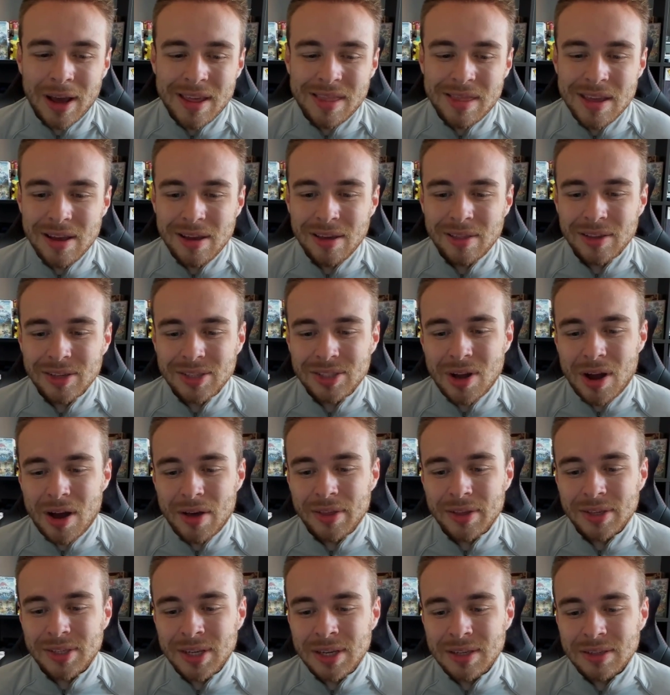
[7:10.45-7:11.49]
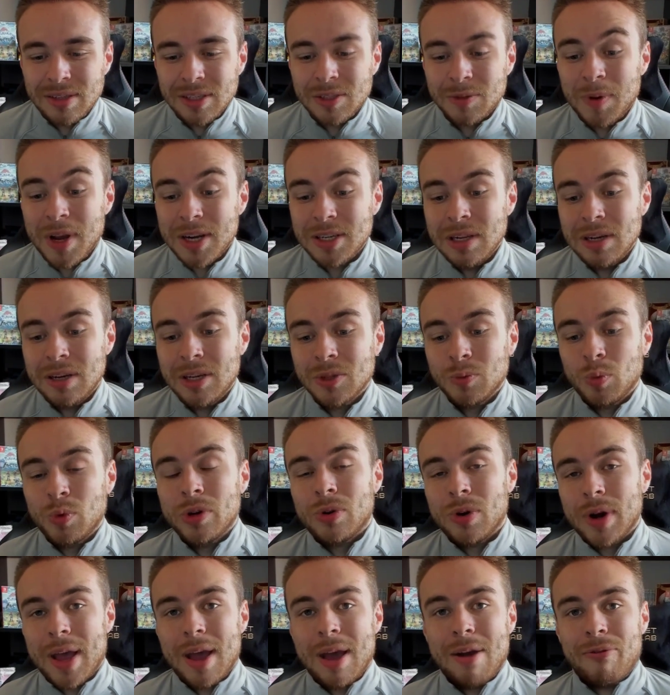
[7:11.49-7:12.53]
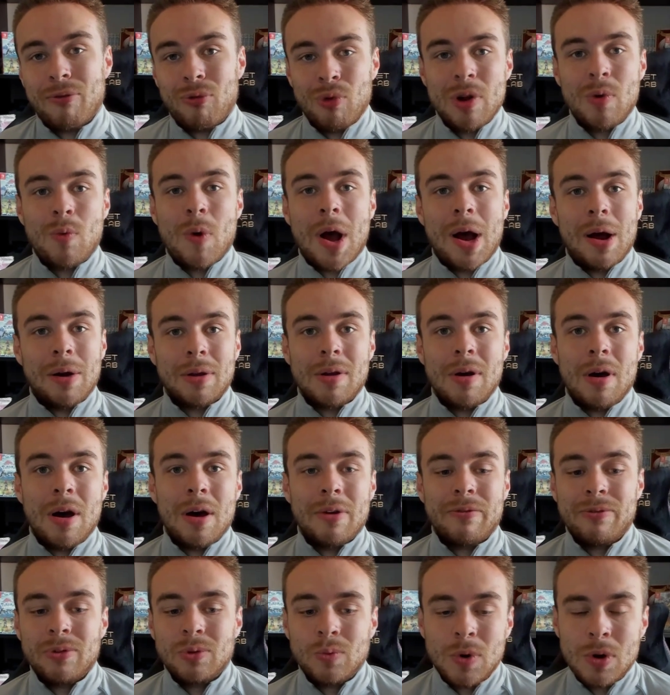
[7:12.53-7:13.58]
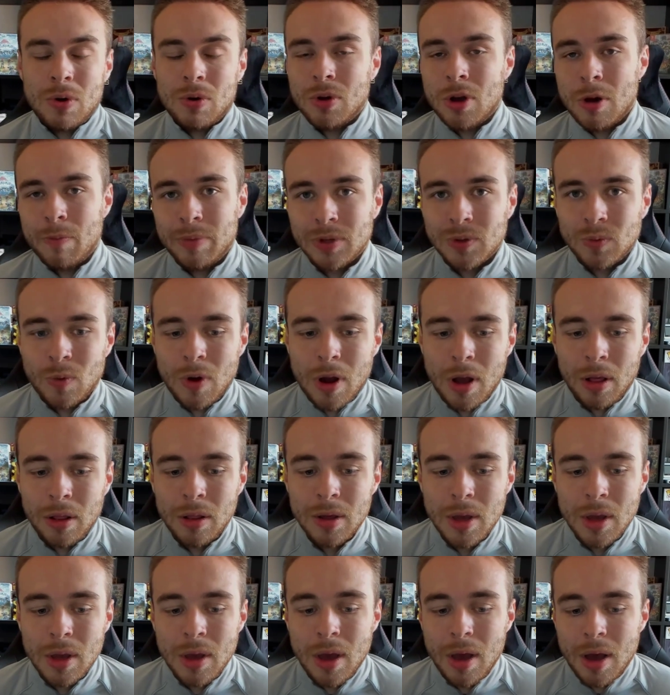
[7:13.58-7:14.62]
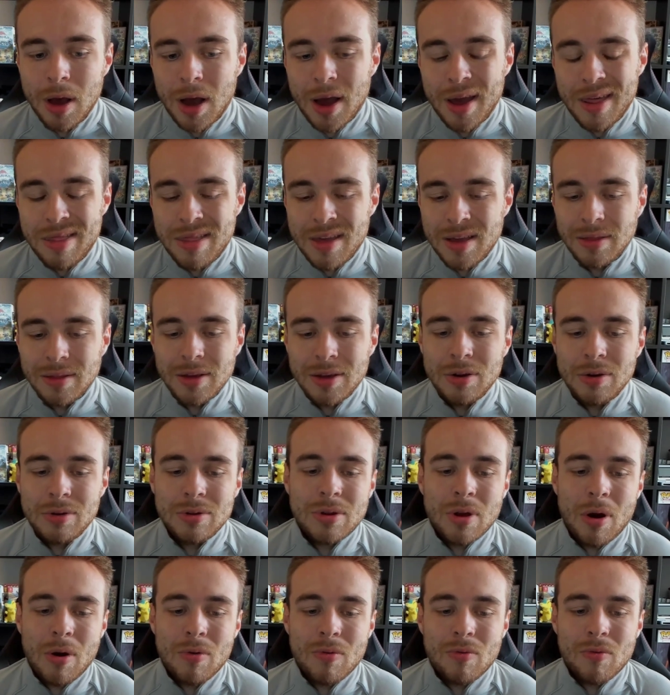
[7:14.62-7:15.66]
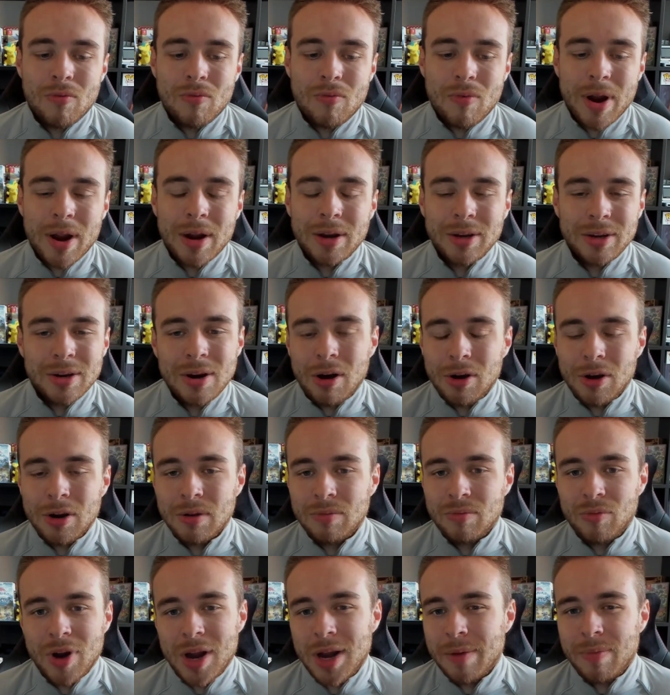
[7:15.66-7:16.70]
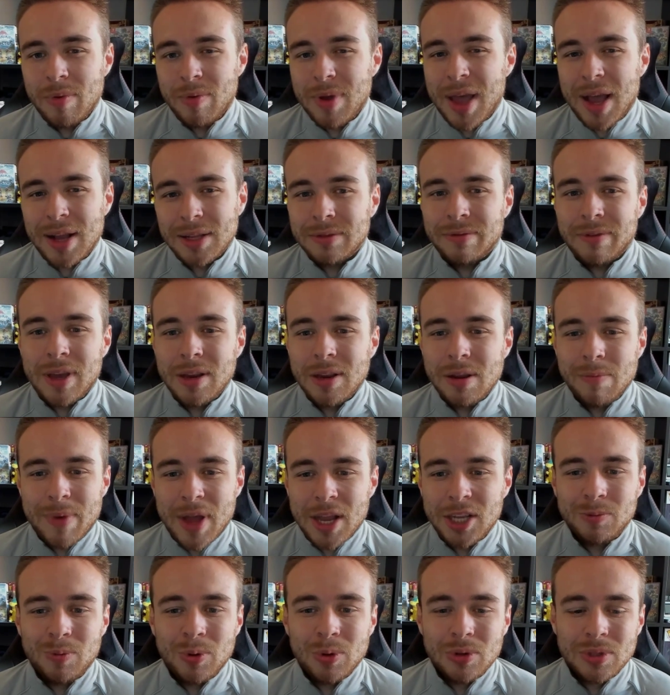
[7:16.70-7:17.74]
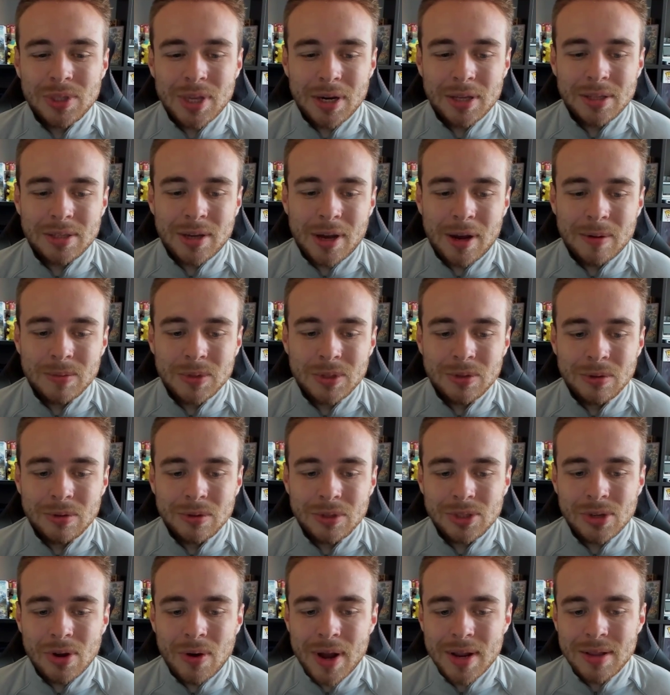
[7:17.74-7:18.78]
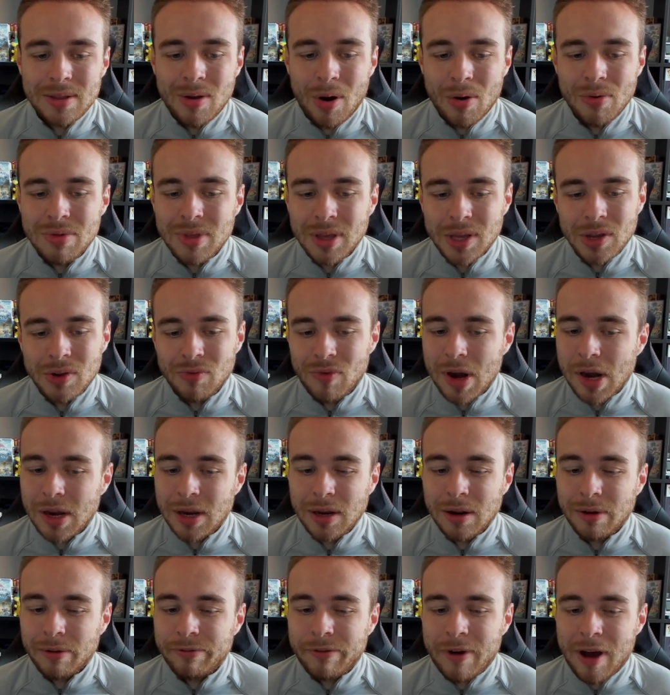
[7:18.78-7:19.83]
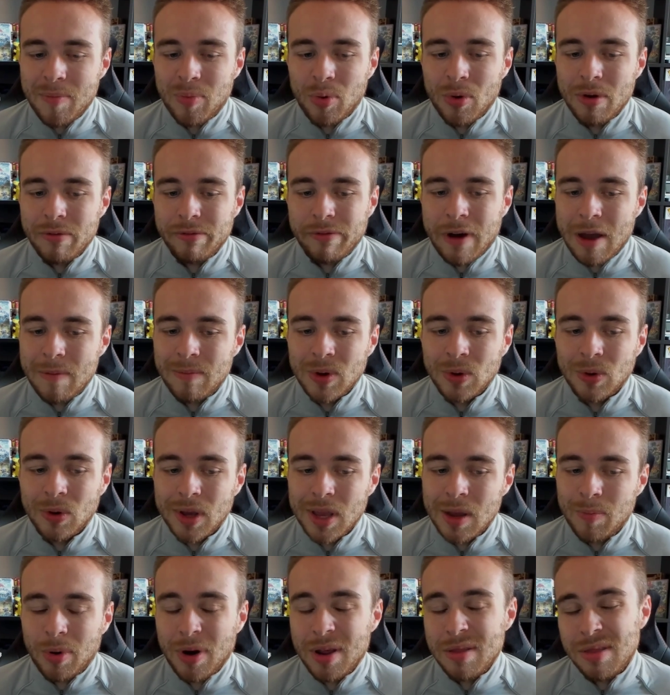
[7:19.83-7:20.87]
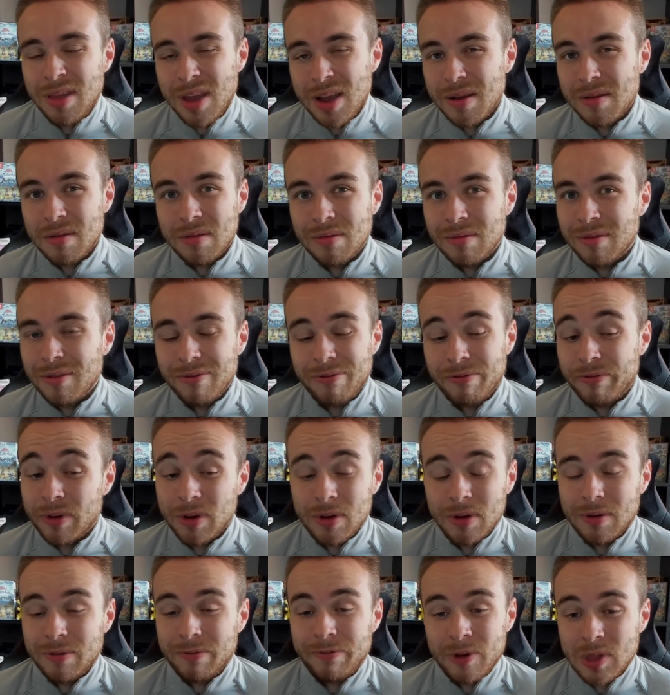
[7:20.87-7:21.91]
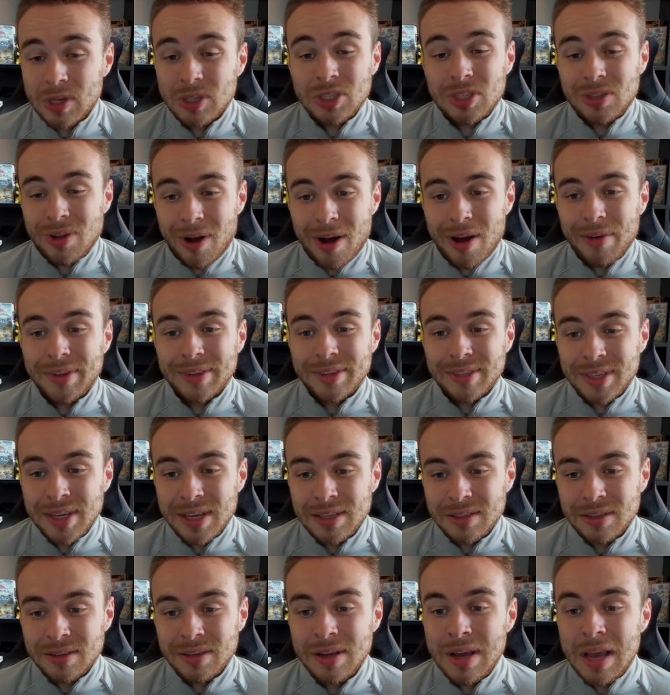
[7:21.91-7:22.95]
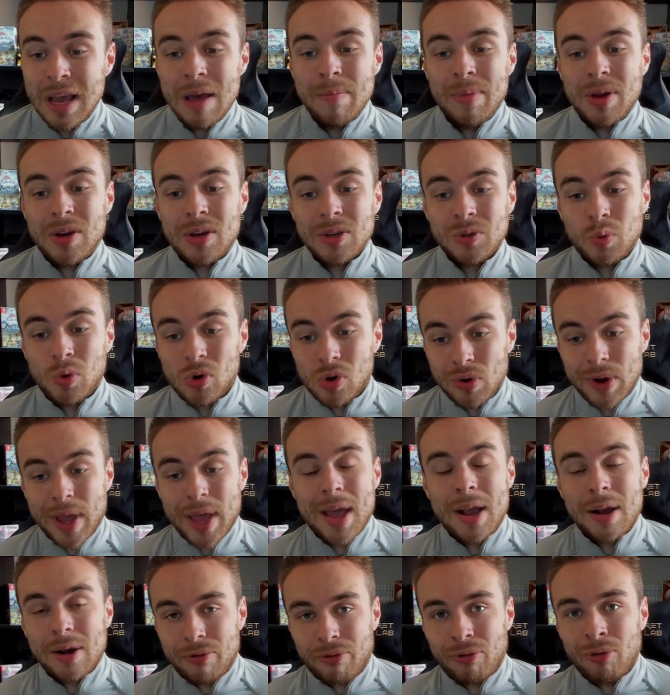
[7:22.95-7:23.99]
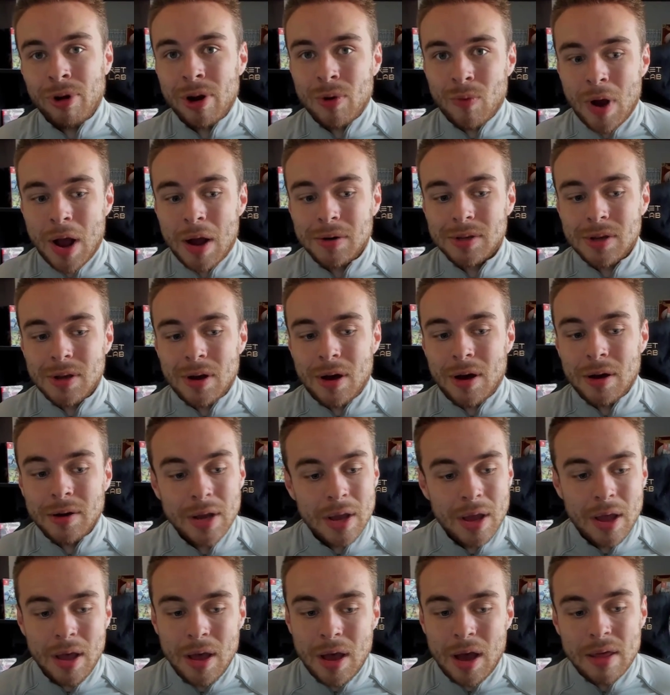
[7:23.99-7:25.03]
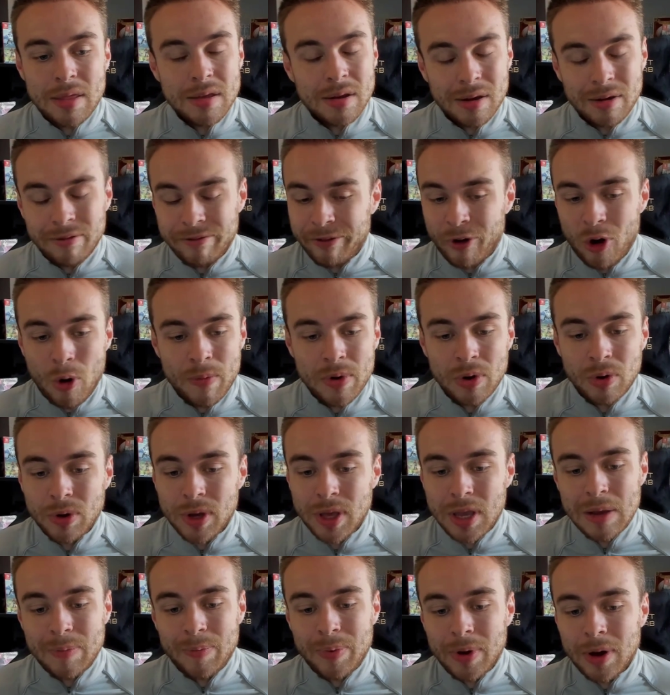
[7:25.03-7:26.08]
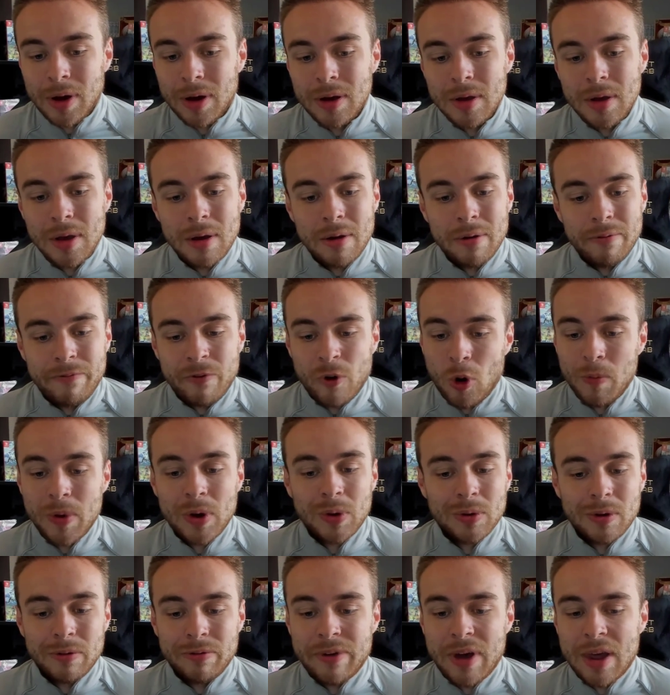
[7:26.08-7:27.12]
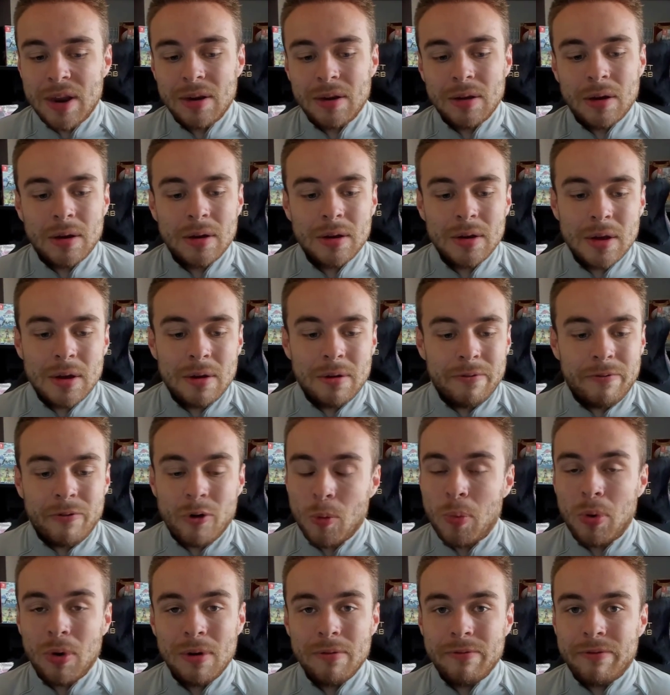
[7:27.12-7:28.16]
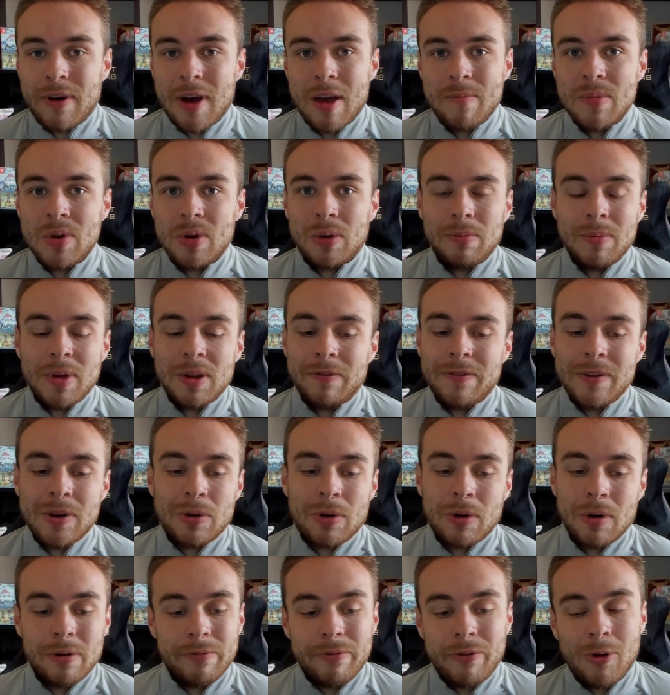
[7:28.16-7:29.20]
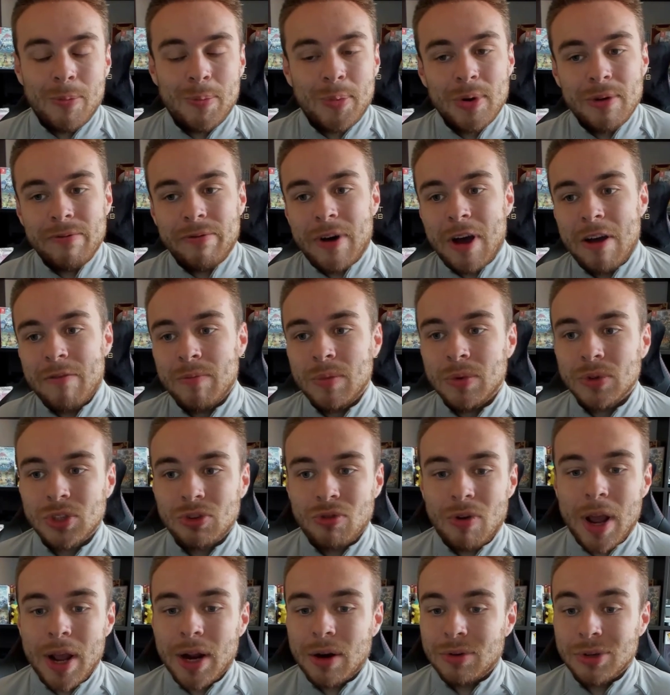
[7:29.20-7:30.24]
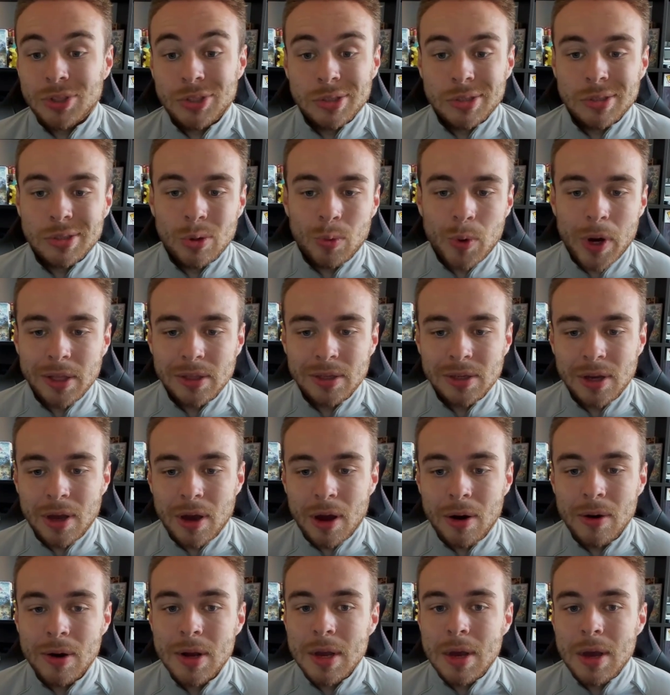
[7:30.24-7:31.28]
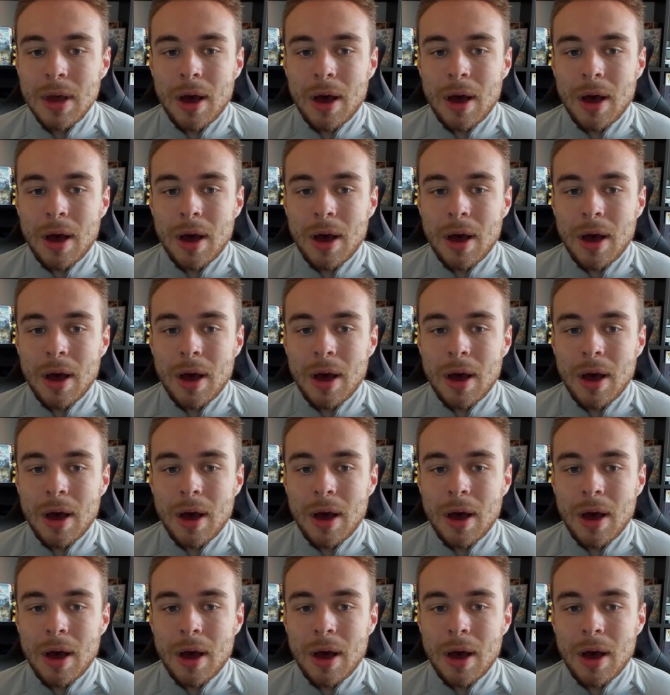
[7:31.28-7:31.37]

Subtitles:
I think at the start of the season, especially because we all get a free wild card for the World Cup as well, I think that you don't, and you're not going to really be activating your bench boost anytime soon. So I don't think you really need a 5.5 mil keeper. I think for the start of the season, because we're all getting a free wild card, I think a 4 mil keeper, 4 mil defender, 4.5 mil midfielder, and a 4.5 mil striker is just the way to go.